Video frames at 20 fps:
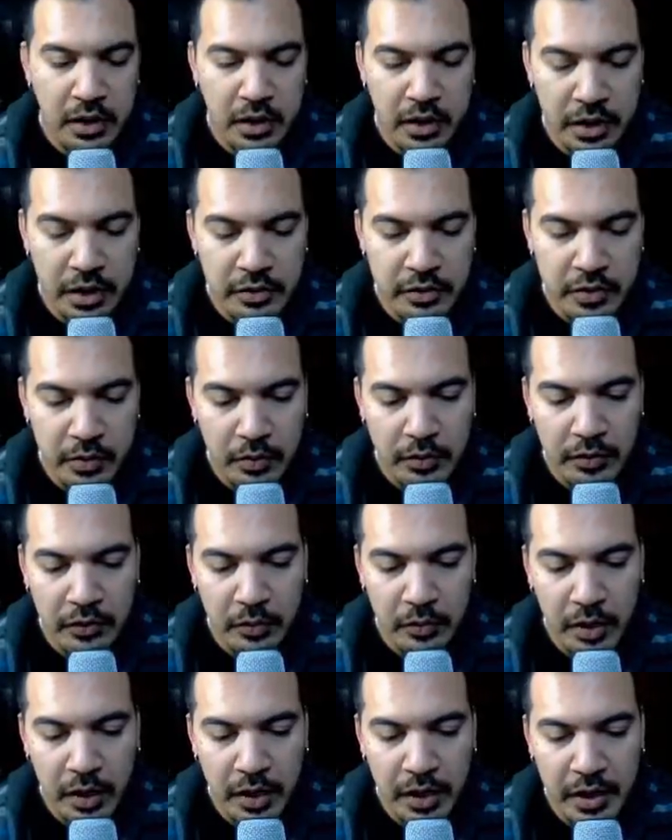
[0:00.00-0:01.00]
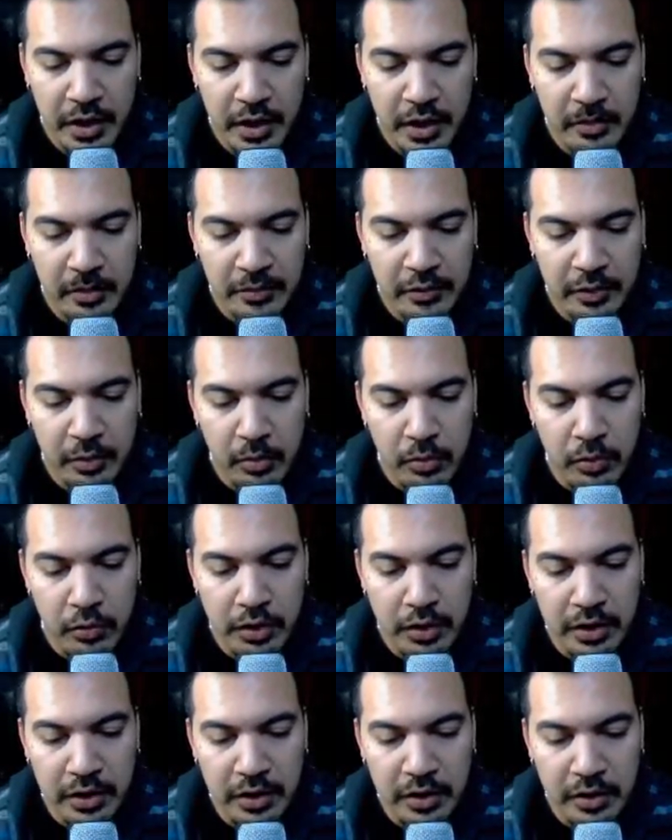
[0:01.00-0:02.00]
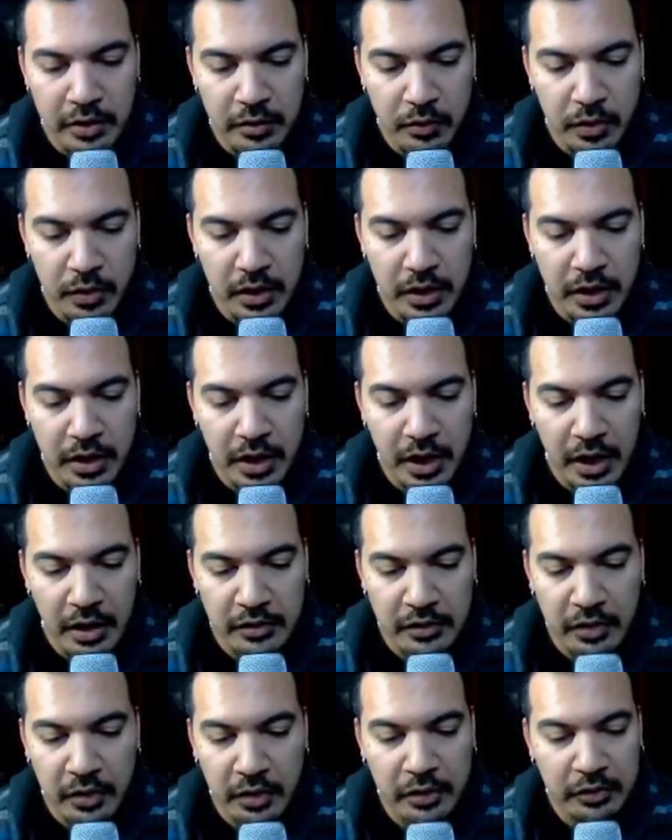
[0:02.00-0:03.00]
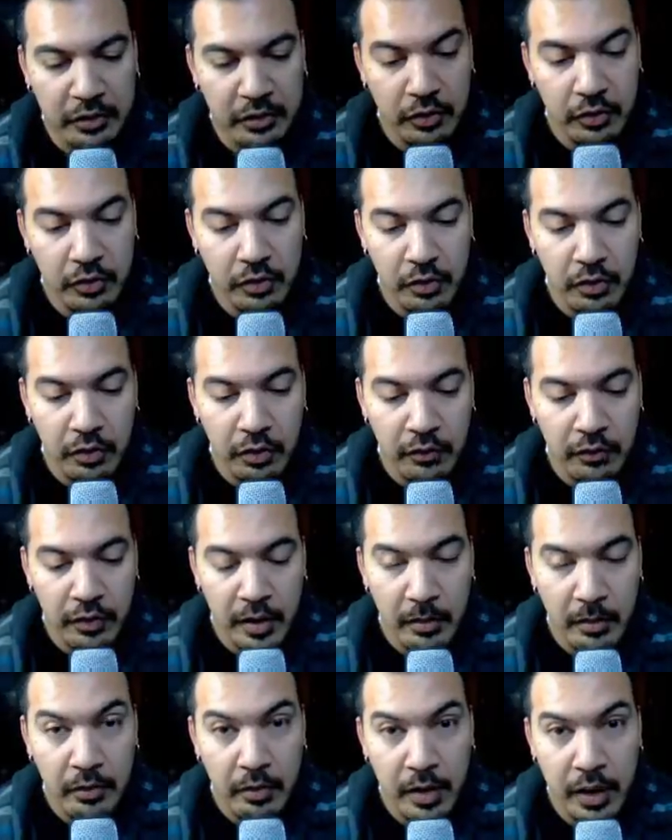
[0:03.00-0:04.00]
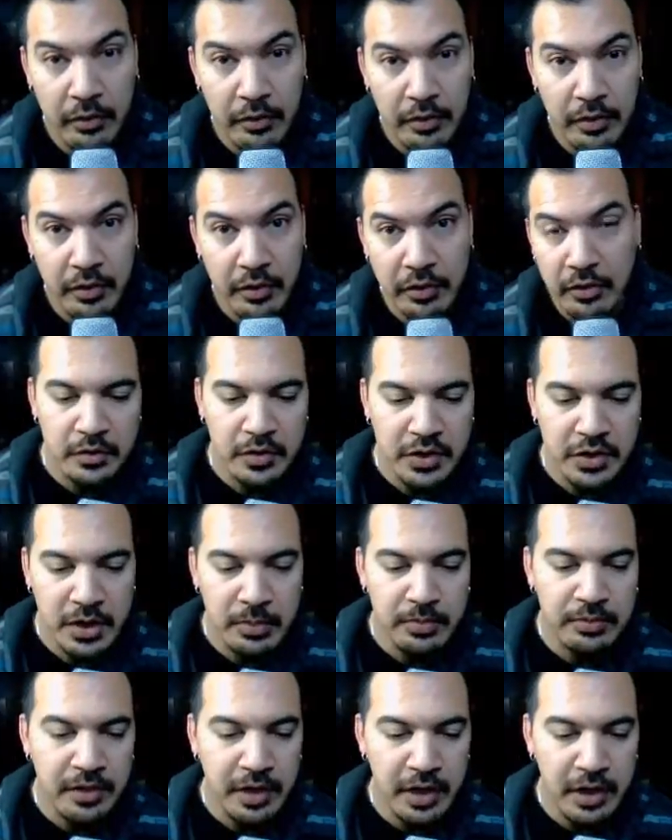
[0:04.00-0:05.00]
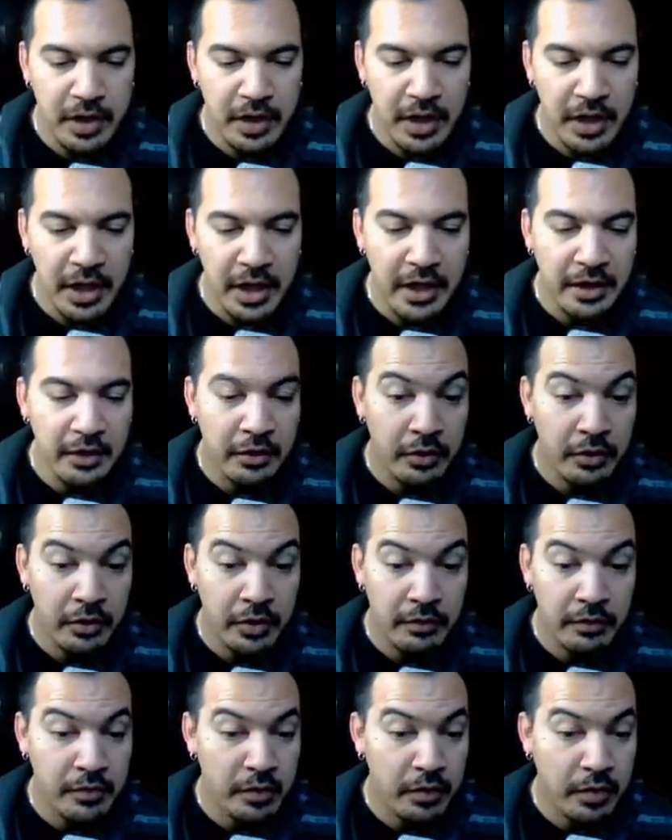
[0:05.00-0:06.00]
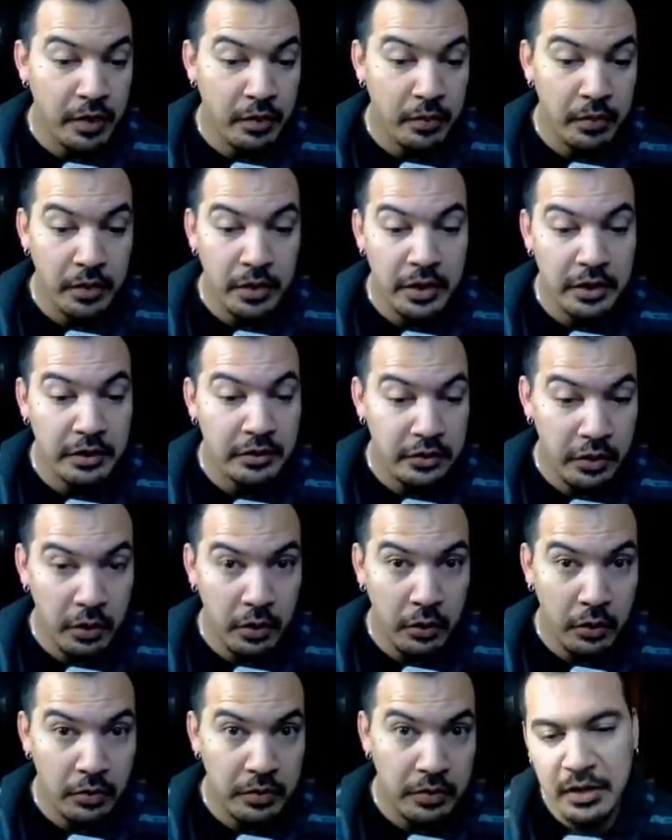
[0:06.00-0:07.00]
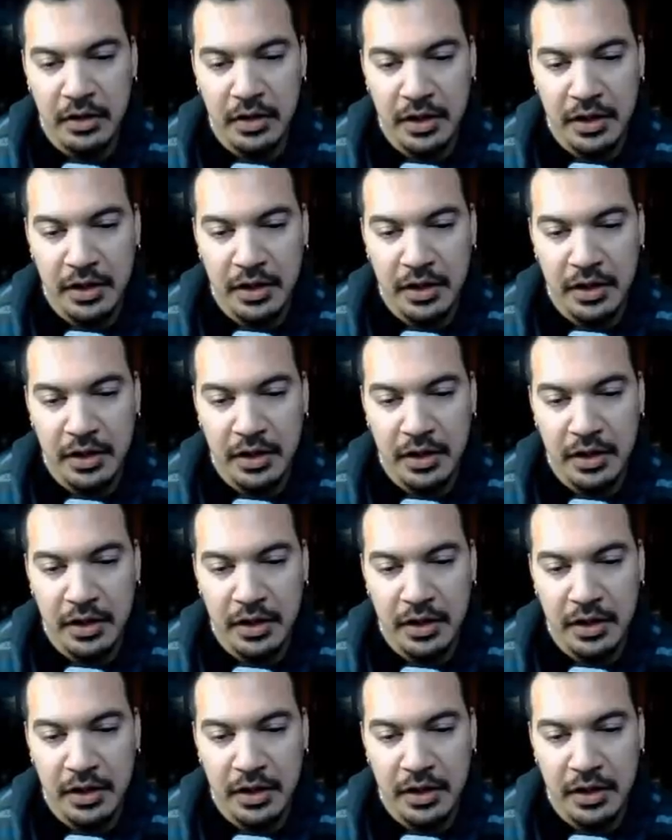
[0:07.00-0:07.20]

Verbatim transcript: And now she wonders why I'm so moody when I talk to her or if I'm around her. She keeps saying I hate her even though I really don't.